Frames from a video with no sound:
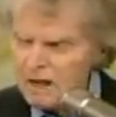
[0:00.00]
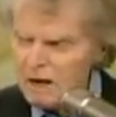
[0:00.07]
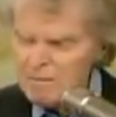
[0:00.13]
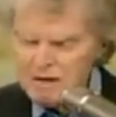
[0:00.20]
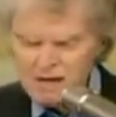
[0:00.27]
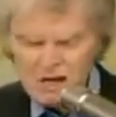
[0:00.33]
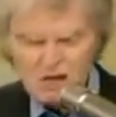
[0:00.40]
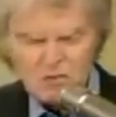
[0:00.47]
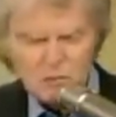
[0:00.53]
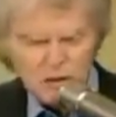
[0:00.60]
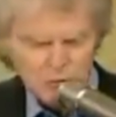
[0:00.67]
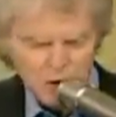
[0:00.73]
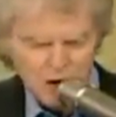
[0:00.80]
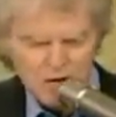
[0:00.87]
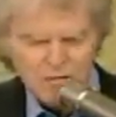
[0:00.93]
I mean, he's been
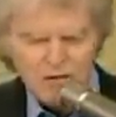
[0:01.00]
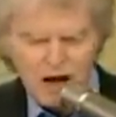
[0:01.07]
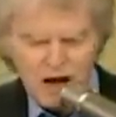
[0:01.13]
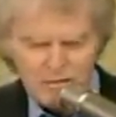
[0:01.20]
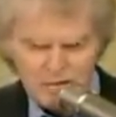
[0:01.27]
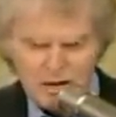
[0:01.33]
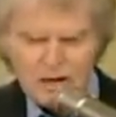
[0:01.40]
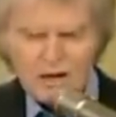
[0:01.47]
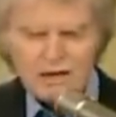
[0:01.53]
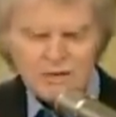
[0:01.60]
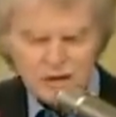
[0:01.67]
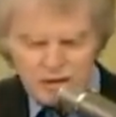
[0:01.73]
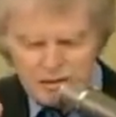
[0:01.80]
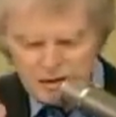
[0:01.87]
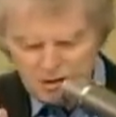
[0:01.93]
running for...
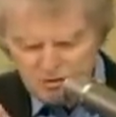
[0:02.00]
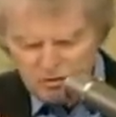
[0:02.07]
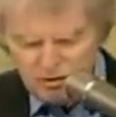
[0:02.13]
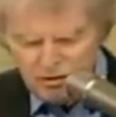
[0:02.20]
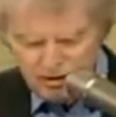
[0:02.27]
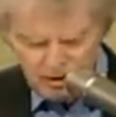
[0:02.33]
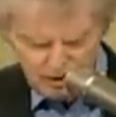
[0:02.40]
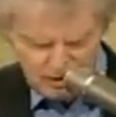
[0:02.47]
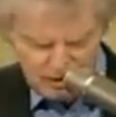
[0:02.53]
Here's the thing.